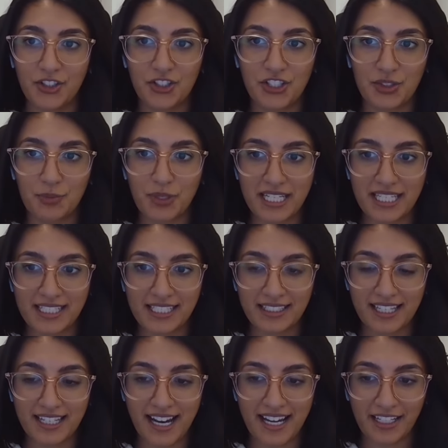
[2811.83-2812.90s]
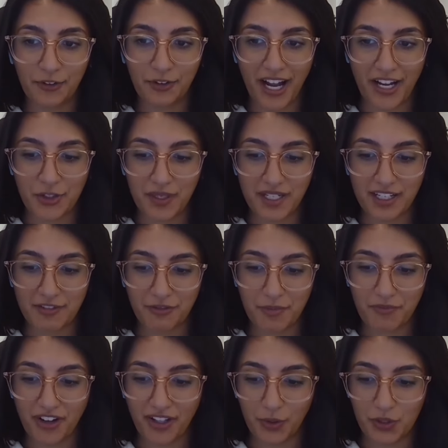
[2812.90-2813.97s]
just recently kind of graduated from
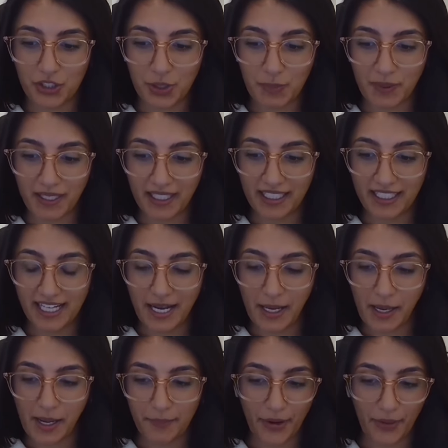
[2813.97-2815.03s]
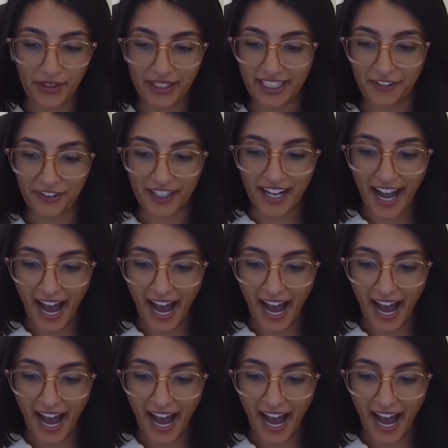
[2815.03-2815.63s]
fellowship about a year and a